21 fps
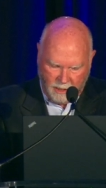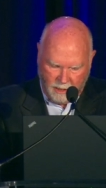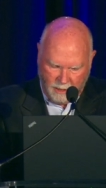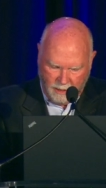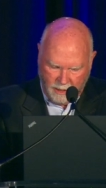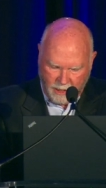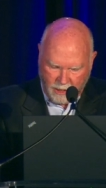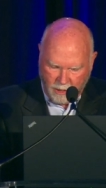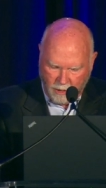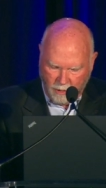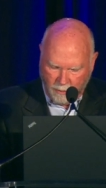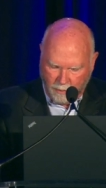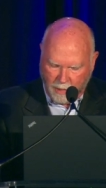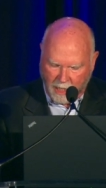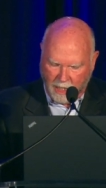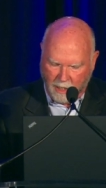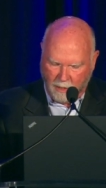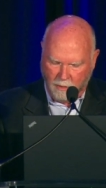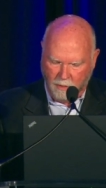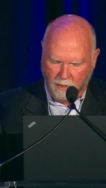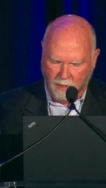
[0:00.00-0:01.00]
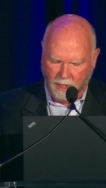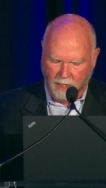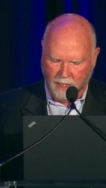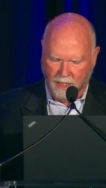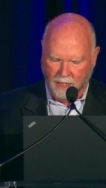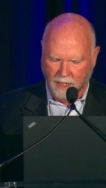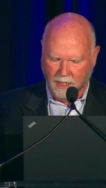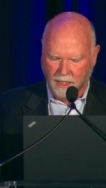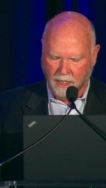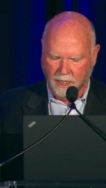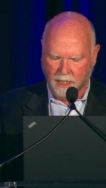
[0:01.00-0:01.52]
all its own power
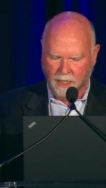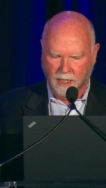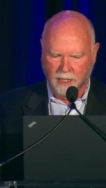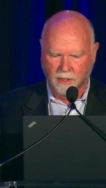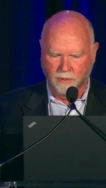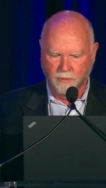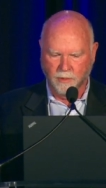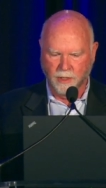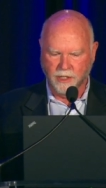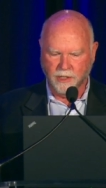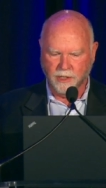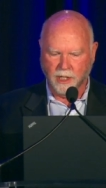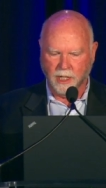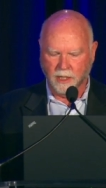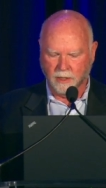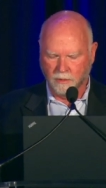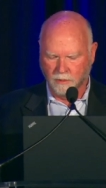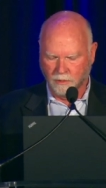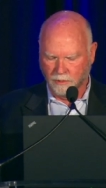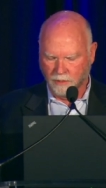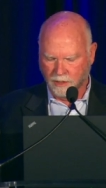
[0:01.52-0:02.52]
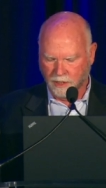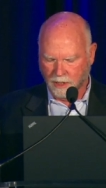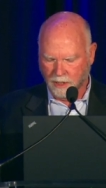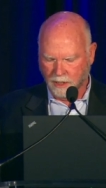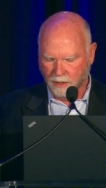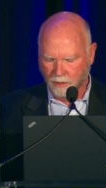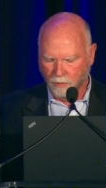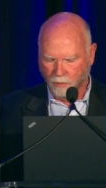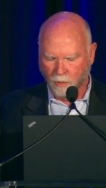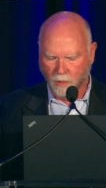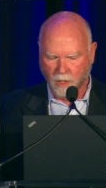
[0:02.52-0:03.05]
and recycles
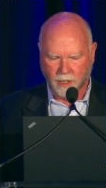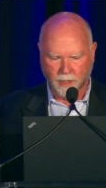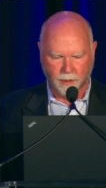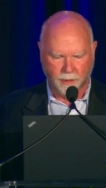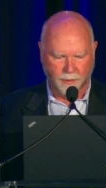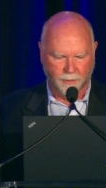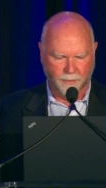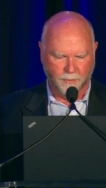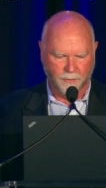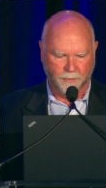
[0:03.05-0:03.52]
uh, the water.